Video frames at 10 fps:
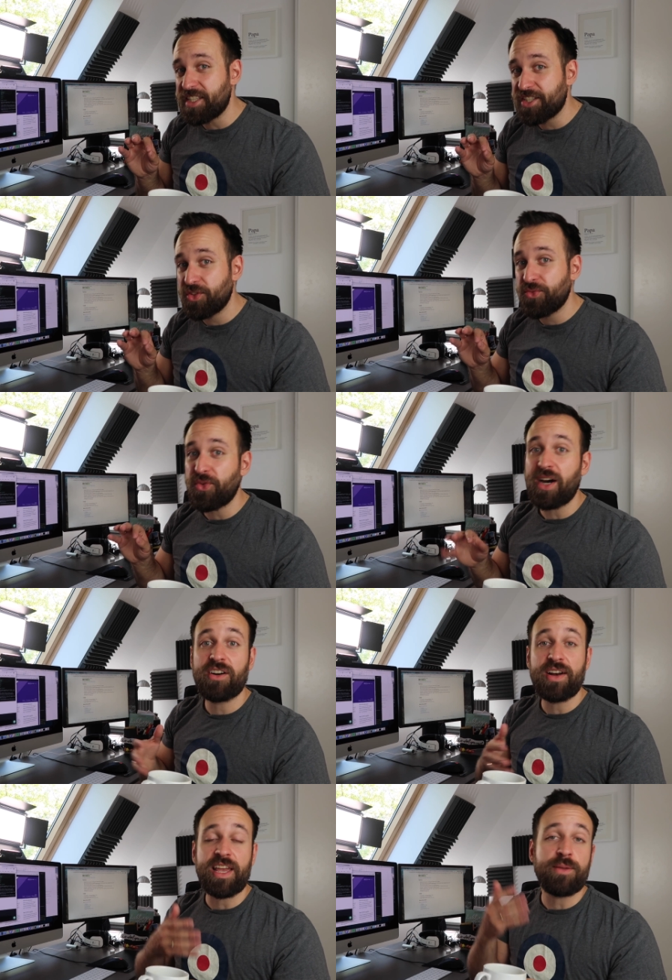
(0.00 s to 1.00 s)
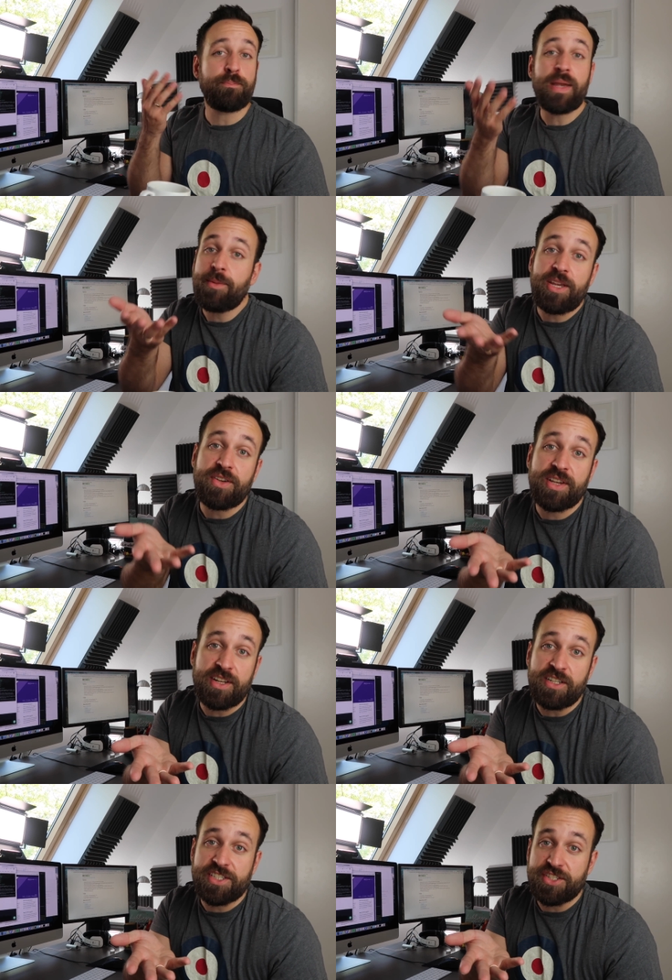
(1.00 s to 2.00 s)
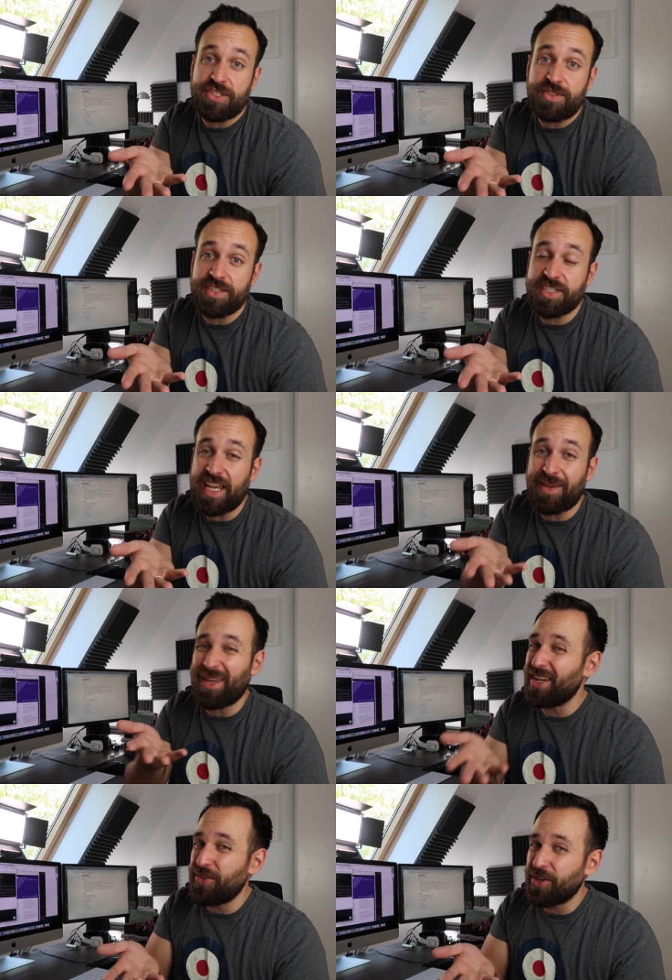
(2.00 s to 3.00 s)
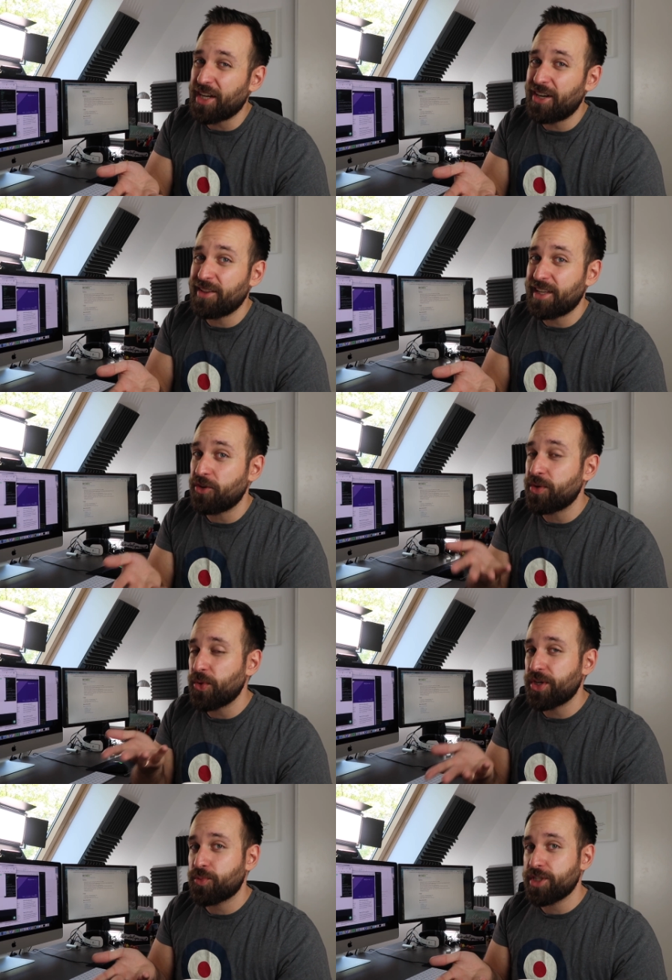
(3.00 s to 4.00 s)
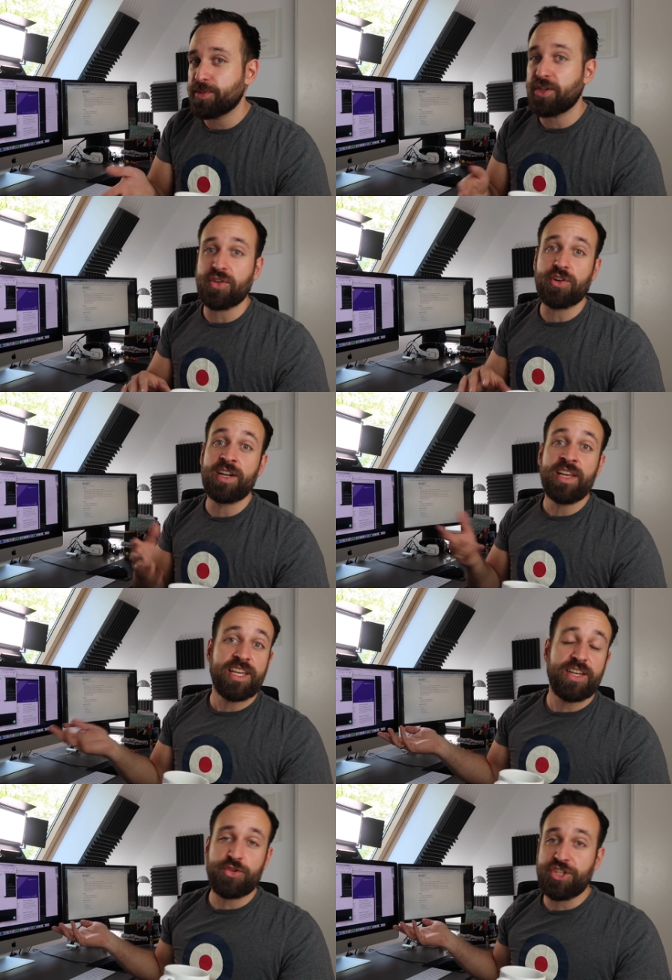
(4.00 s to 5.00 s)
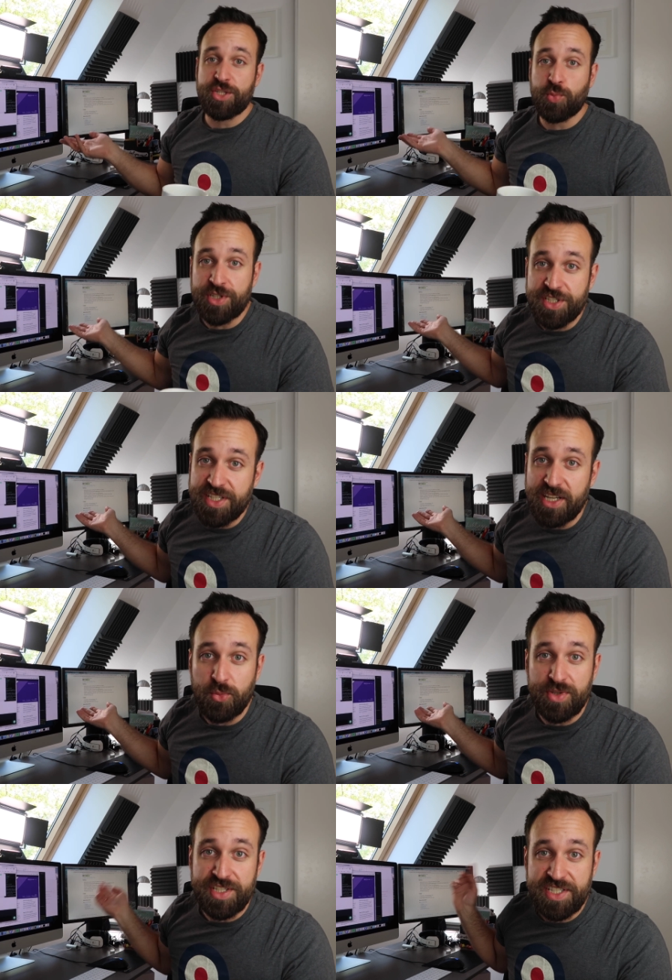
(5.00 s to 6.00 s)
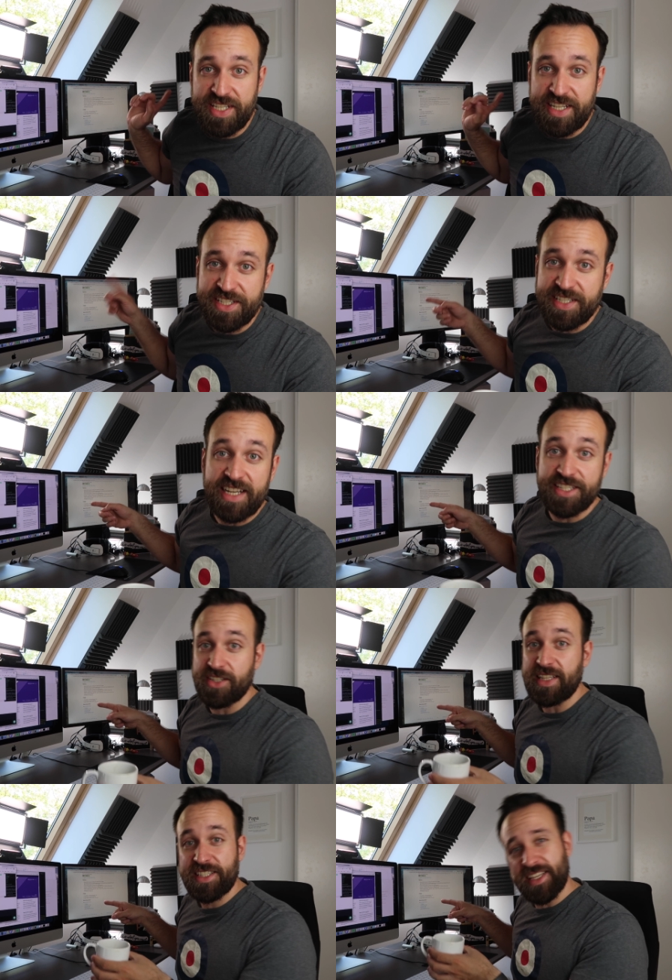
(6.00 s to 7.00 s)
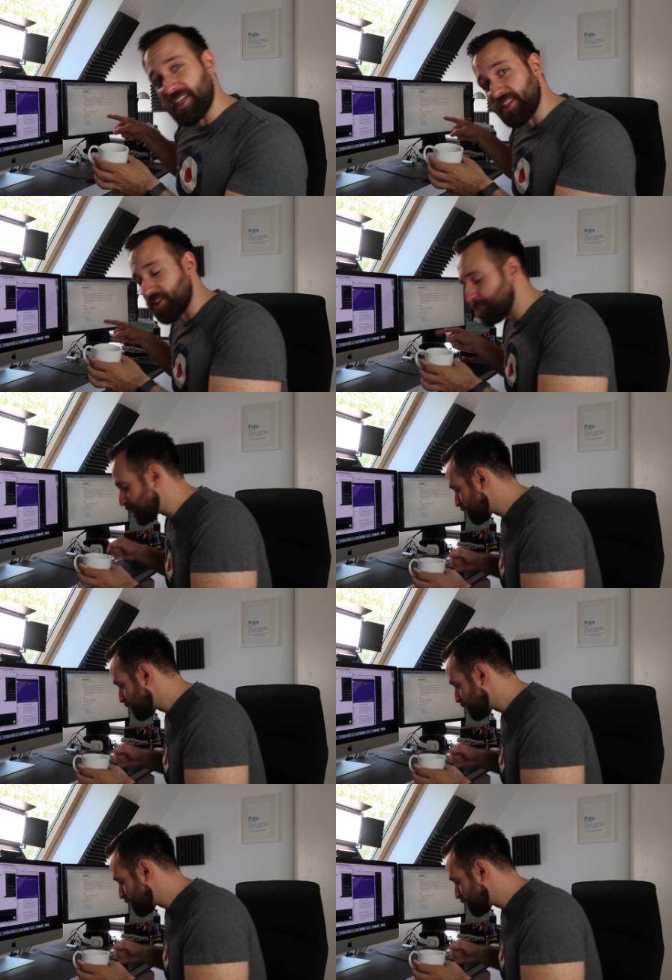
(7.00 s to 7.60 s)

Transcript: did so far and maybe you can also do the same if you currently own a WordPress blog or if you just want to start with a static site. So let's take a look.